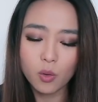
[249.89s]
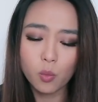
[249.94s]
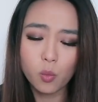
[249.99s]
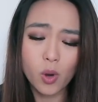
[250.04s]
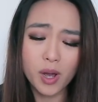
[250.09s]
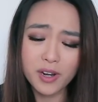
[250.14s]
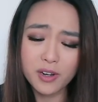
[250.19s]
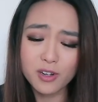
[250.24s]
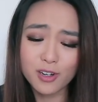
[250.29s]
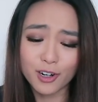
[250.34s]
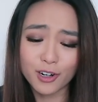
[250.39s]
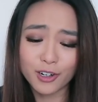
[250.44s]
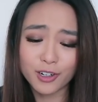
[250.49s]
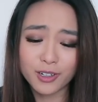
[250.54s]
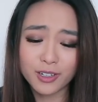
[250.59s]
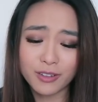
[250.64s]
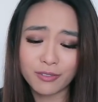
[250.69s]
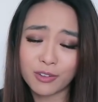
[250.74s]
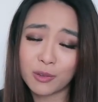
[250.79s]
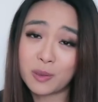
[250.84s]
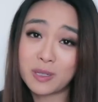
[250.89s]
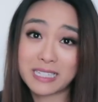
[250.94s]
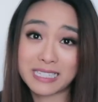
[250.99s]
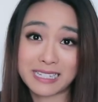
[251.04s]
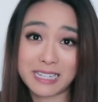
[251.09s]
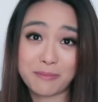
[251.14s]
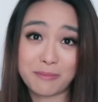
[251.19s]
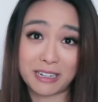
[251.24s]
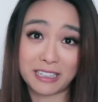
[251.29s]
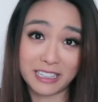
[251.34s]
OneNote, if you want to
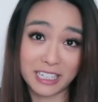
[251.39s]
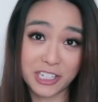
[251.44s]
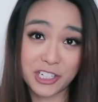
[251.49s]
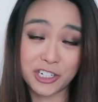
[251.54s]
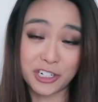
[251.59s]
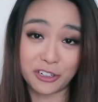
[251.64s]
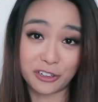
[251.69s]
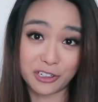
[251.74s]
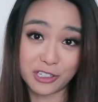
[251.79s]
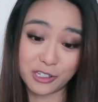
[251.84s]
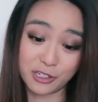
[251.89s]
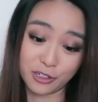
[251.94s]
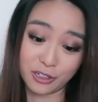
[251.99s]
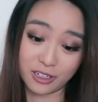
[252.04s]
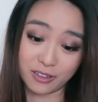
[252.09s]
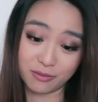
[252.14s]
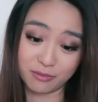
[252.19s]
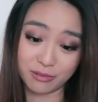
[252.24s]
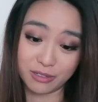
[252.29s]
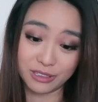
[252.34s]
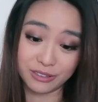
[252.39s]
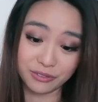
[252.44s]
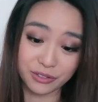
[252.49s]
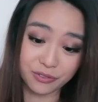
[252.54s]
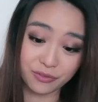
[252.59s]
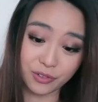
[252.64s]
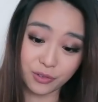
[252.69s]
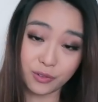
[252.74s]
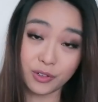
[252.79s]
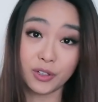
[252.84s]
see my lecture notes, you can
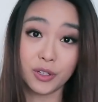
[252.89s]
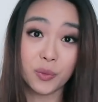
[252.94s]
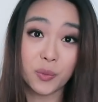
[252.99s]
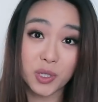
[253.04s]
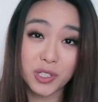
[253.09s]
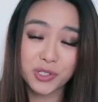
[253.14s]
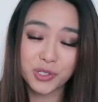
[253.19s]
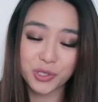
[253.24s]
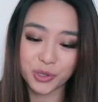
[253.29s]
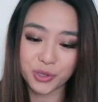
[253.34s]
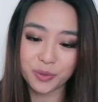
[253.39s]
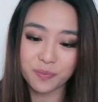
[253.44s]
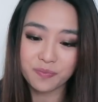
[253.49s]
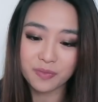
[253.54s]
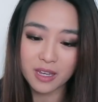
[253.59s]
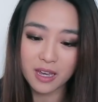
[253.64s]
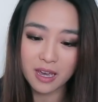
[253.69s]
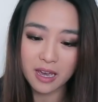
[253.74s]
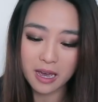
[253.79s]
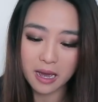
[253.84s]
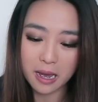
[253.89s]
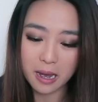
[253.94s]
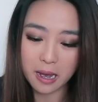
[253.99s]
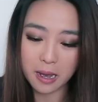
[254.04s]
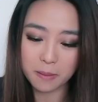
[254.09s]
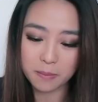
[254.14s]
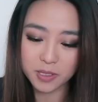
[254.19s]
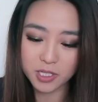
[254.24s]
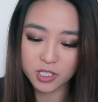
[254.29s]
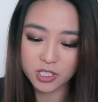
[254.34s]
if you really want to.
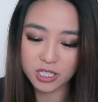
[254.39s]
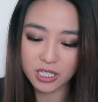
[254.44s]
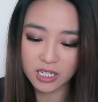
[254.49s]
It's